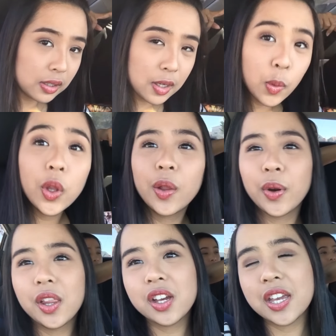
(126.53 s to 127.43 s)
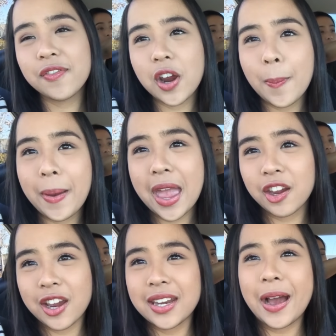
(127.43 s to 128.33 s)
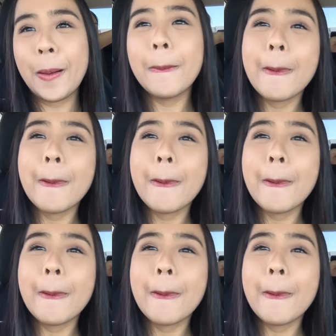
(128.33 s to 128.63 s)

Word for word: we're looking for a bank right now.